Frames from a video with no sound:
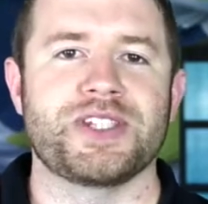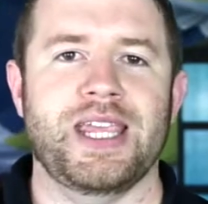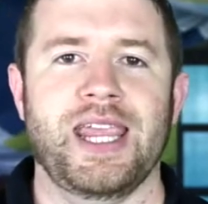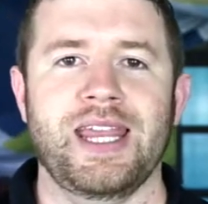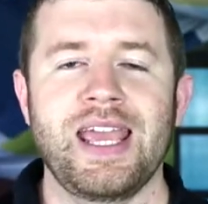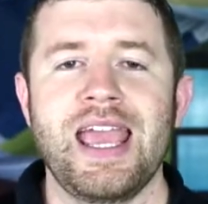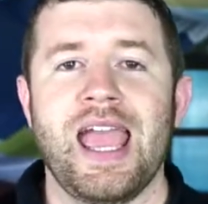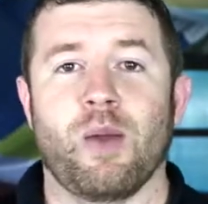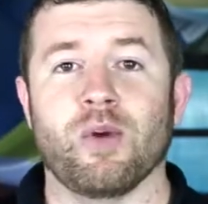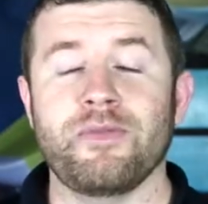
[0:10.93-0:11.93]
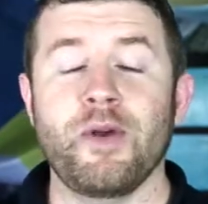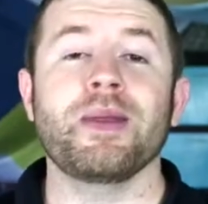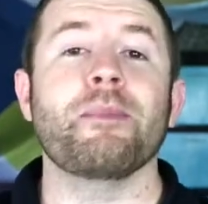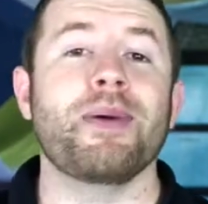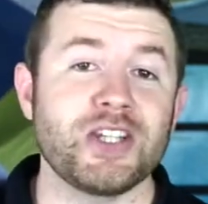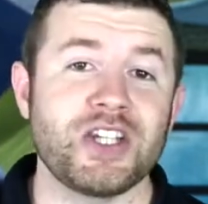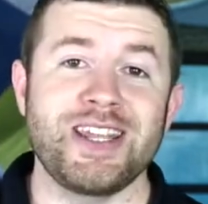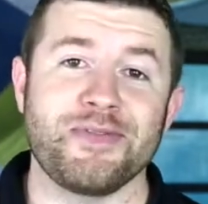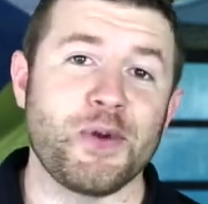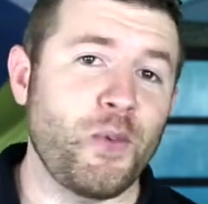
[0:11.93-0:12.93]
scene, and we're gonna film it a bunch of
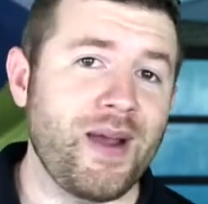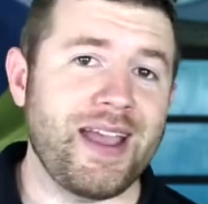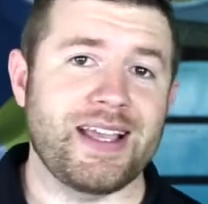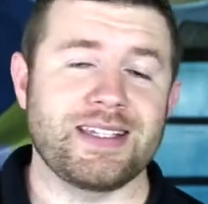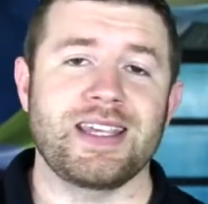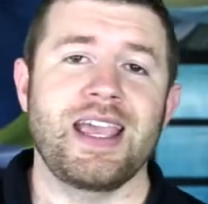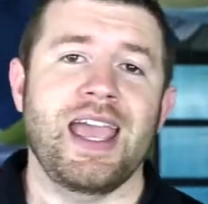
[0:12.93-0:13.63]
different ways.